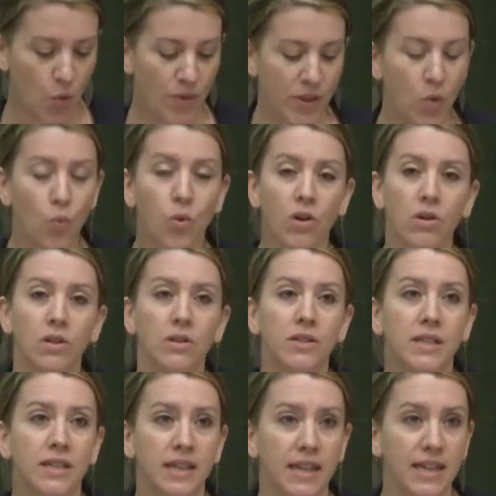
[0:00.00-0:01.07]
when the
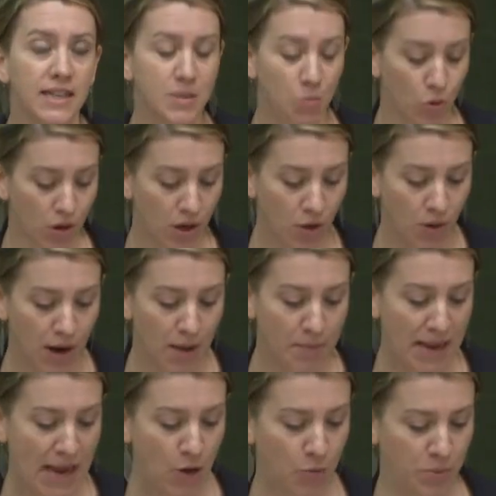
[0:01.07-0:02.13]
world needs more
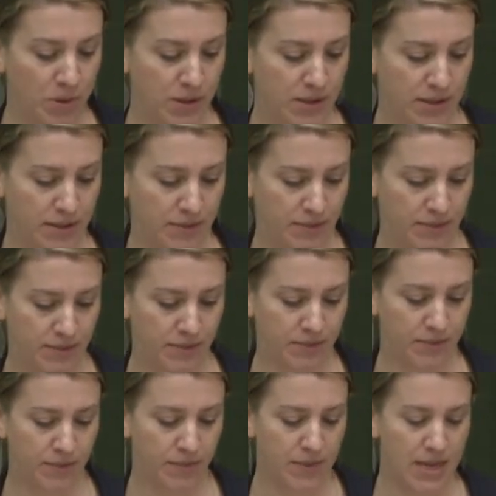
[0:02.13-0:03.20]
crop output.
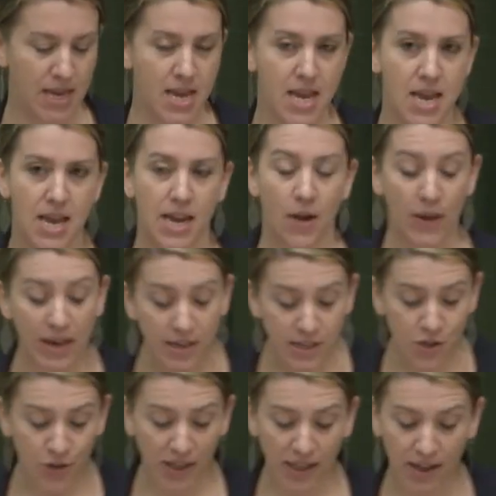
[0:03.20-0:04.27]
Now,
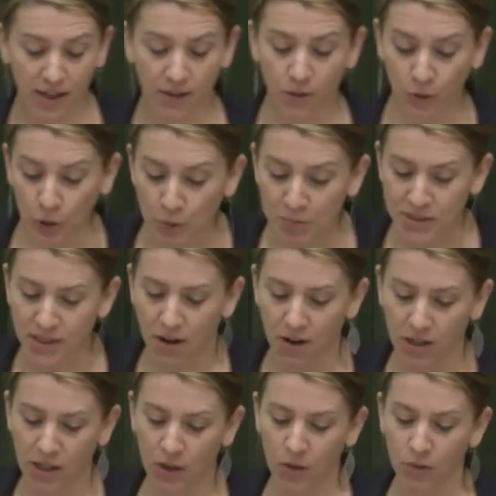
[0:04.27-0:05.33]
industry groups
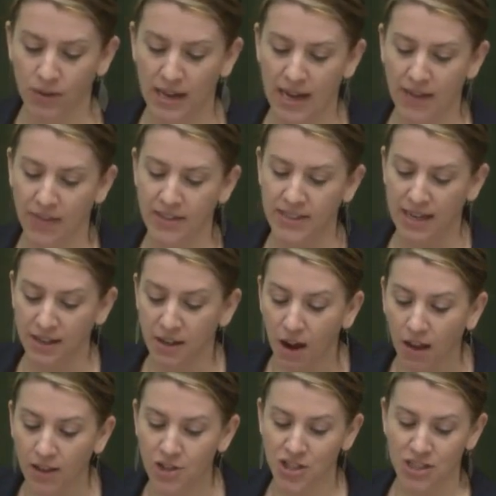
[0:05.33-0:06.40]
argue that the
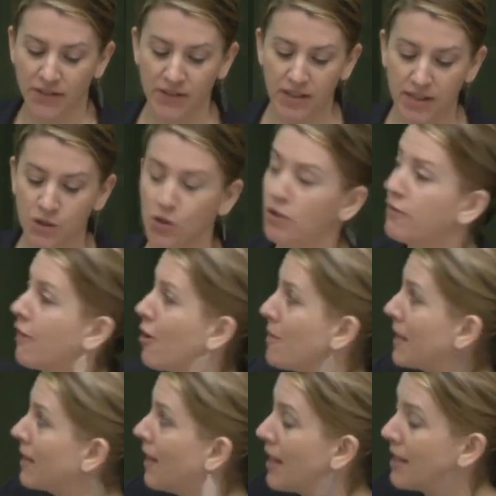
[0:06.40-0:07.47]
technologies of industrial
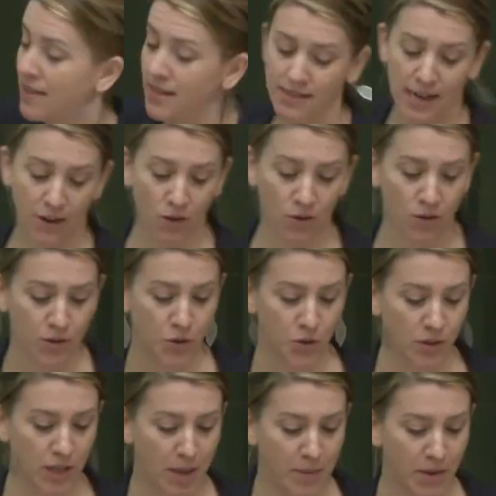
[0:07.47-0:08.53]
farming, like these
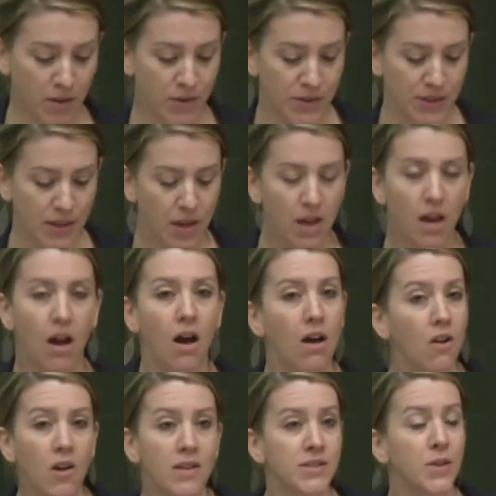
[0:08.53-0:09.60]
agricultural chemicals,
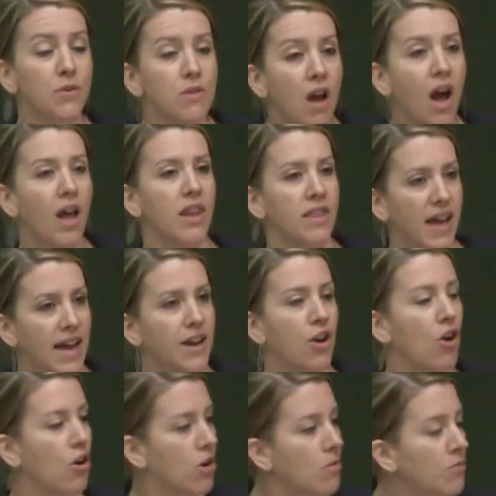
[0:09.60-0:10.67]
are also not that
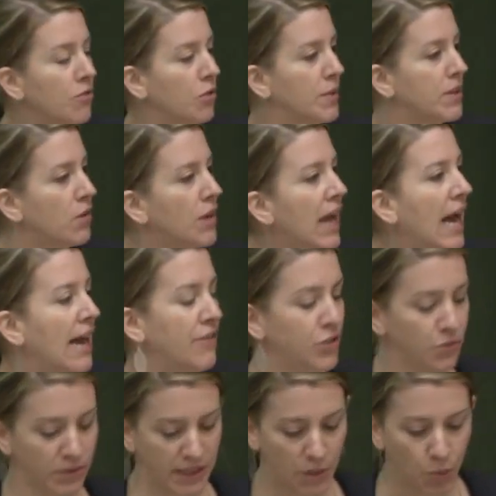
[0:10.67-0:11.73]
harmful. We don't have
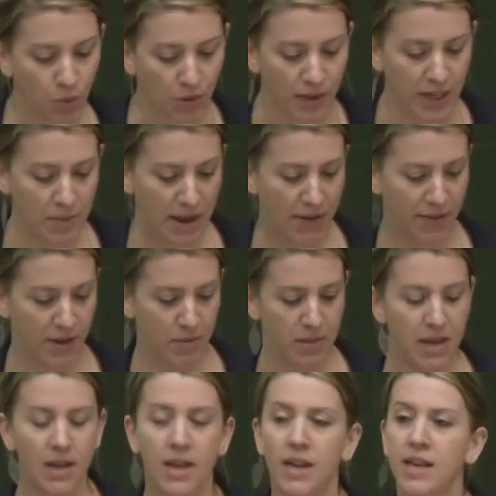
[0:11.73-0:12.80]
to really worry about them.
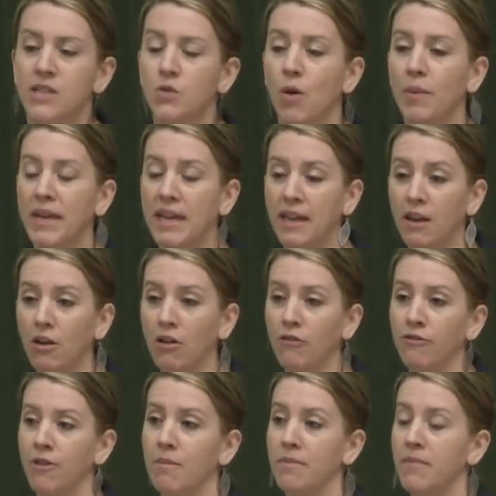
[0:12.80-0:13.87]
It's what we hear
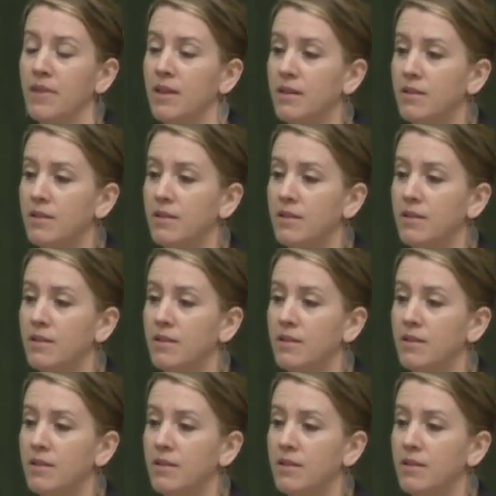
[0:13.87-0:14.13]
from